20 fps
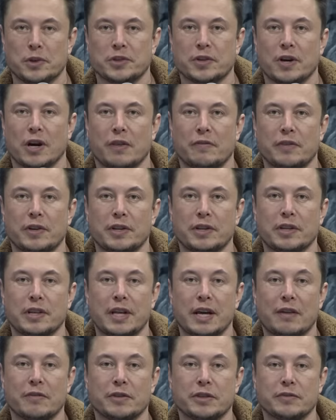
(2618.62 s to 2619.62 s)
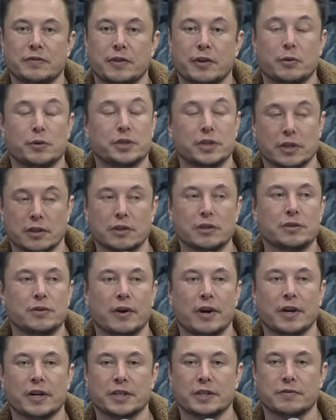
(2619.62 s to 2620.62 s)
puts carbon into the atmosphere, which includes
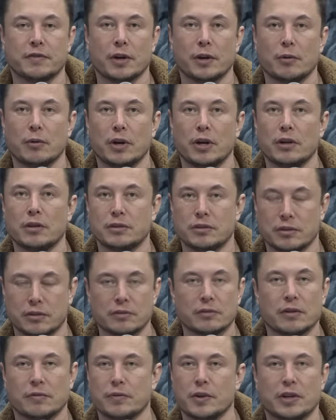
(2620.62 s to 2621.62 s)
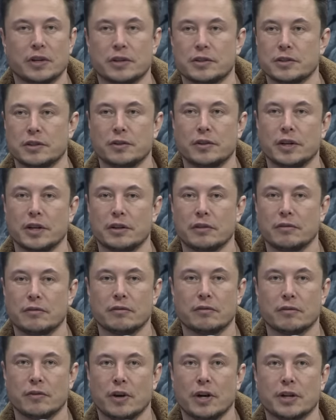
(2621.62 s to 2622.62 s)
rockets, by the way. So I'm not excluding
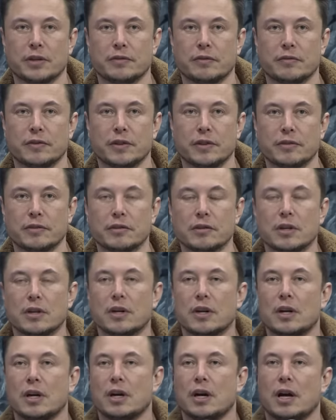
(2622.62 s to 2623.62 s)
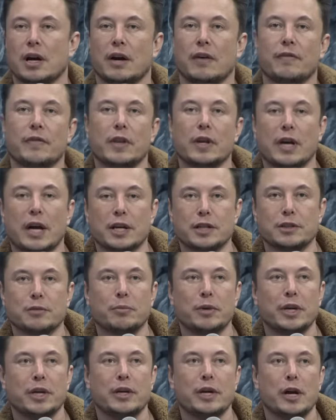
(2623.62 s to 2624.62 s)
rockets from this. Um, there has to
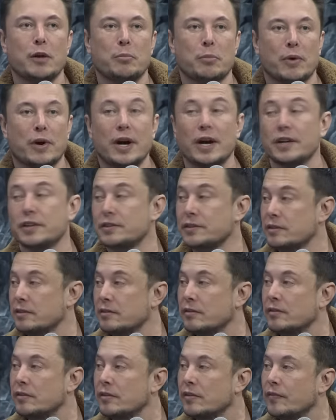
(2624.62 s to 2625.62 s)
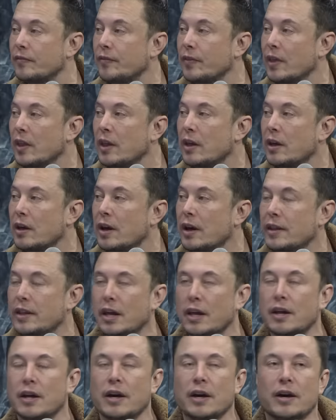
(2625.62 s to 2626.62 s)
be a price, and
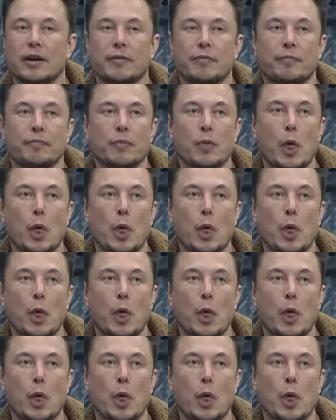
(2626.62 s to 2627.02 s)
that um,